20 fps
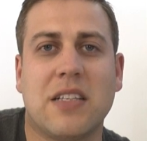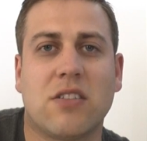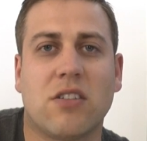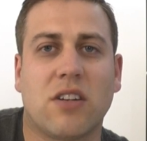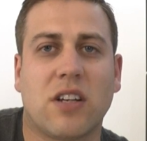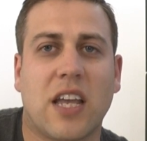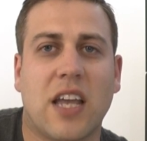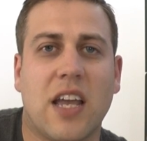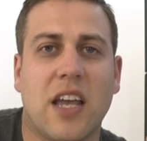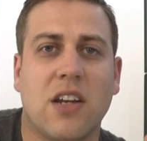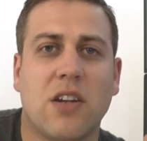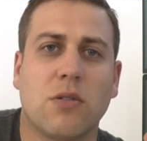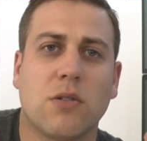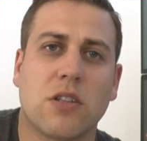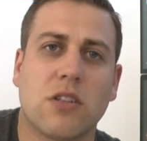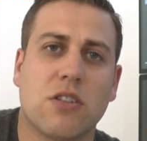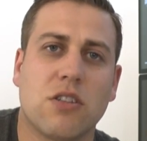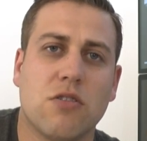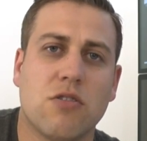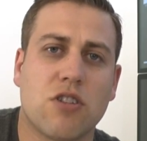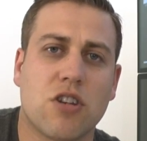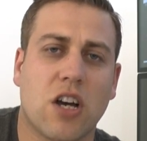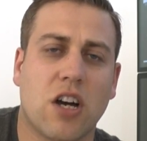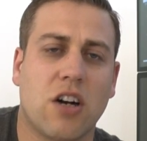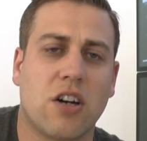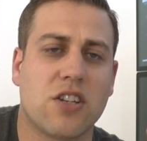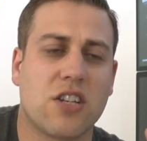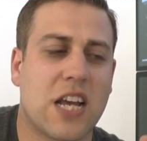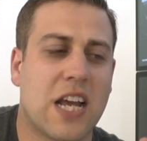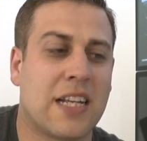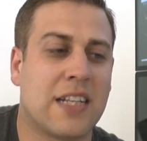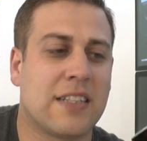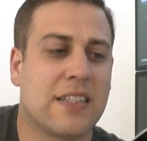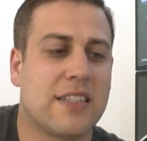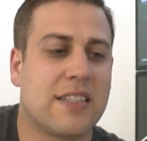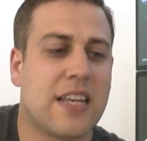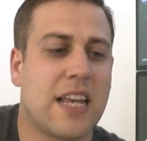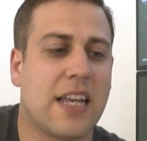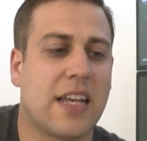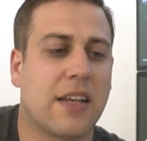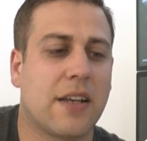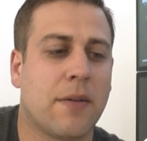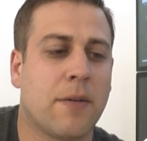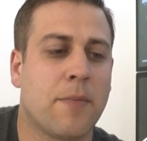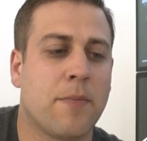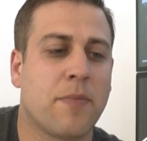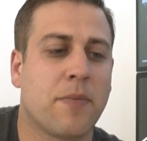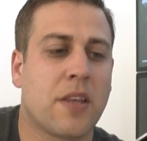socket in order to charge and sync.